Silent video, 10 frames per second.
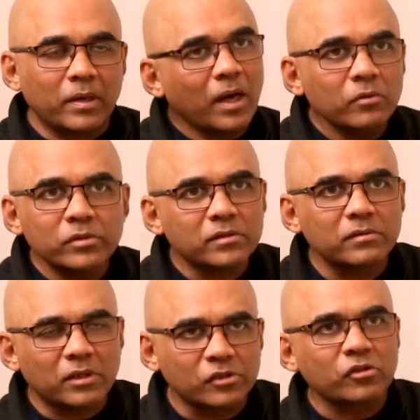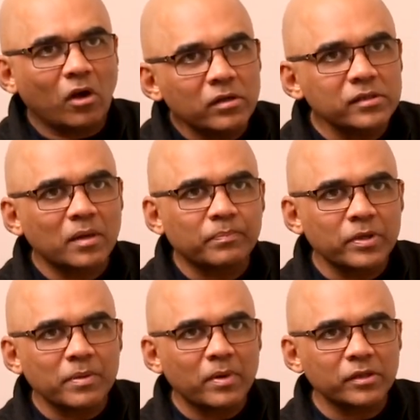But now the songs are
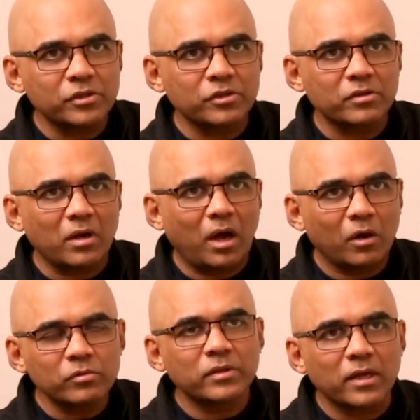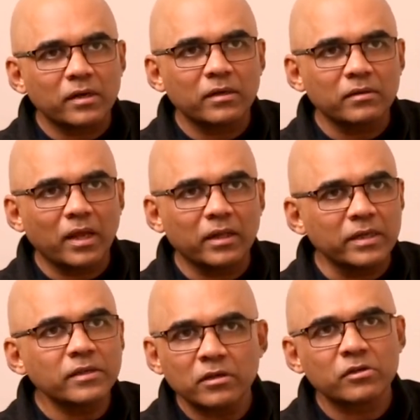pretty much out there, and
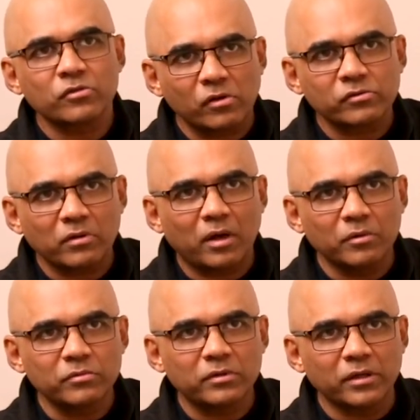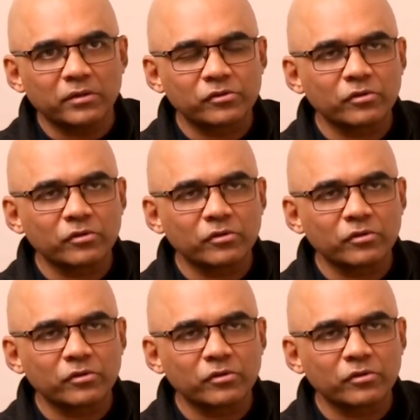the internet is also out there.